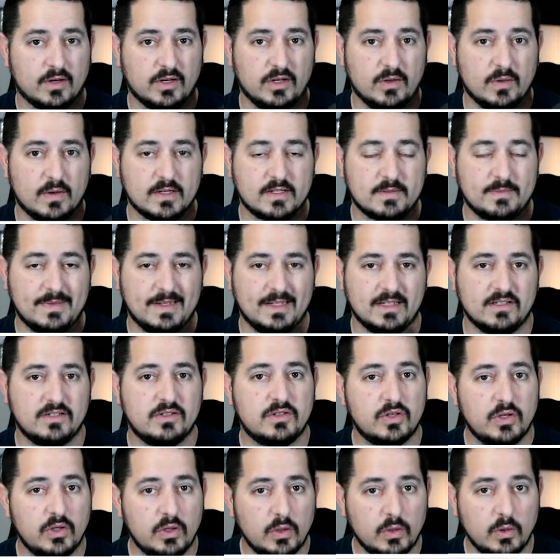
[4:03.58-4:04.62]
USB
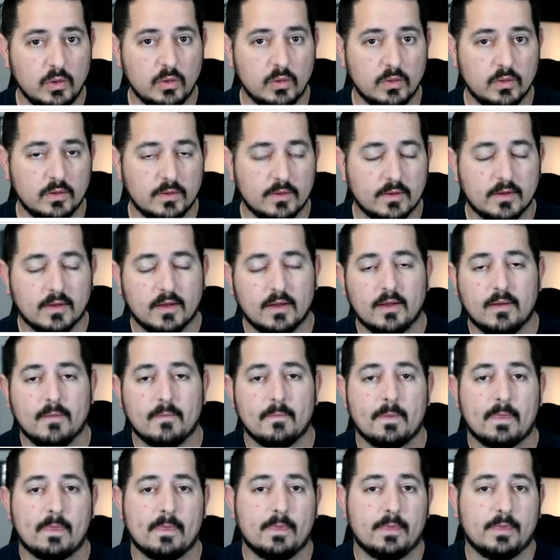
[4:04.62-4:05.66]
2,
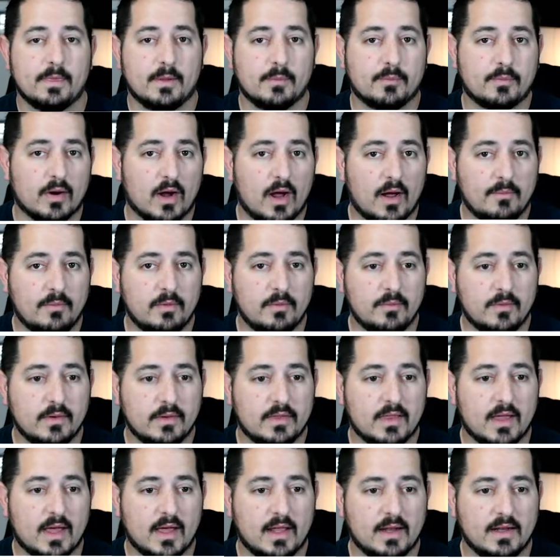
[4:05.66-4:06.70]
the problem with
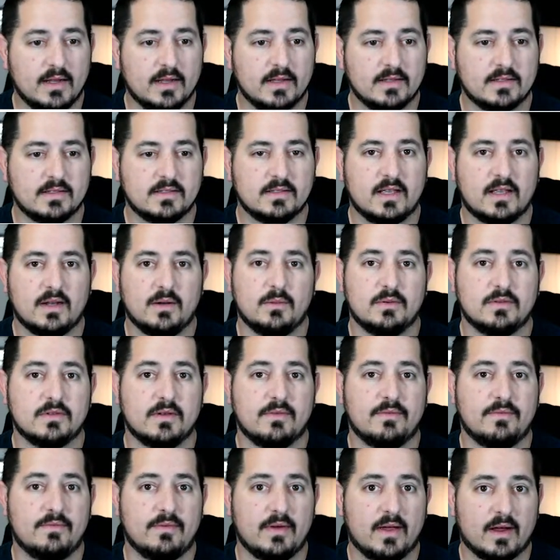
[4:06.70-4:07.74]
that is that it was a
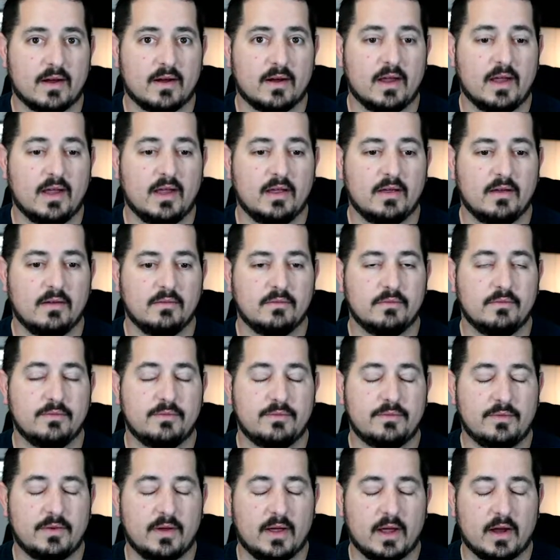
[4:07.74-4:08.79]
very,
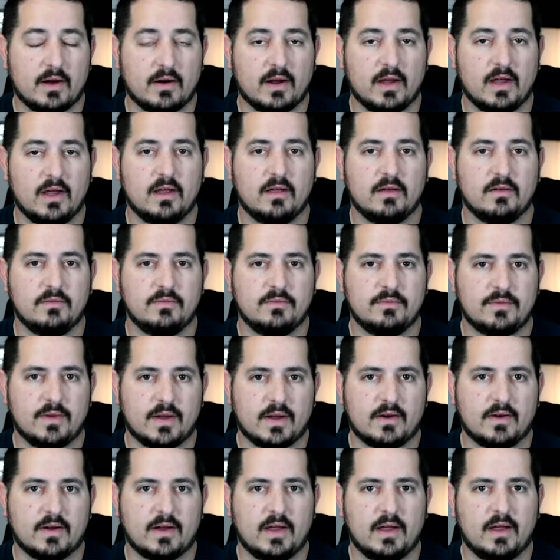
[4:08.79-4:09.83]
very,
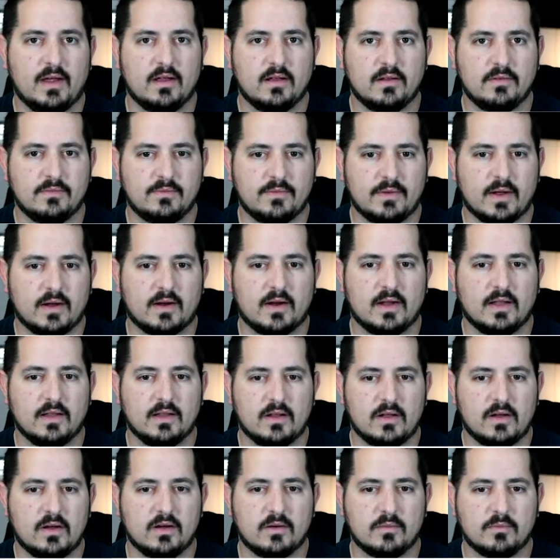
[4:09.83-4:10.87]
very, very
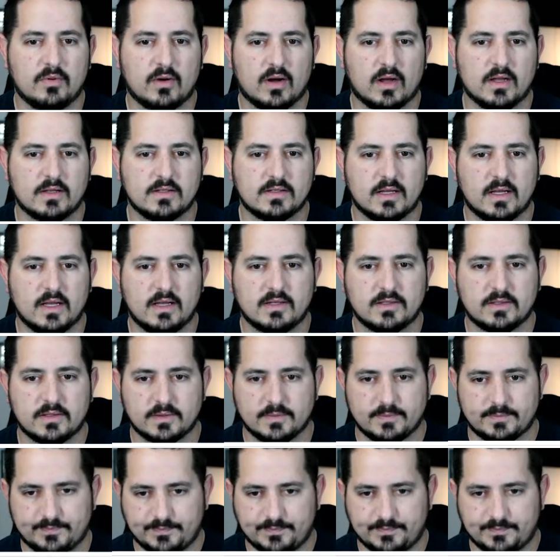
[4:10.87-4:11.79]
long process.